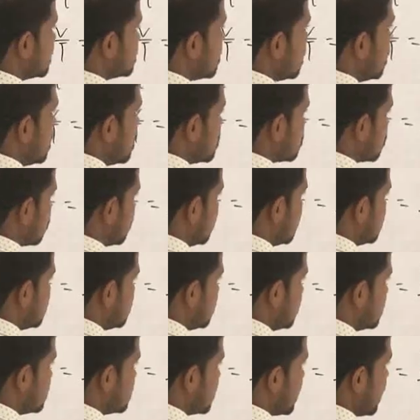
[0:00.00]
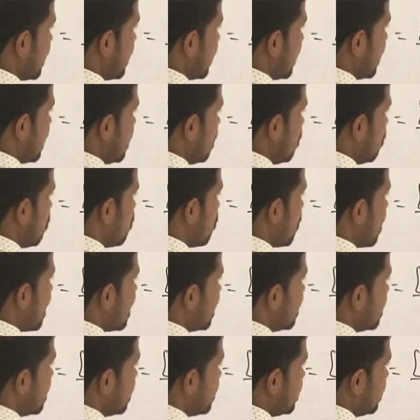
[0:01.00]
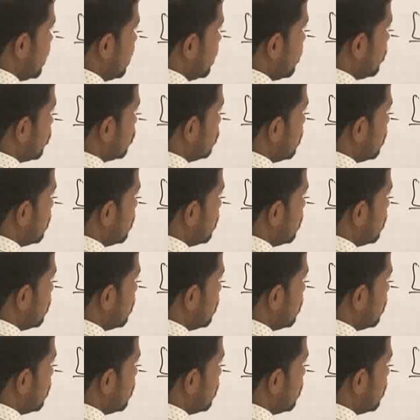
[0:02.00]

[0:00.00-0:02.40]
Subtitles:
this, so this is L1 t to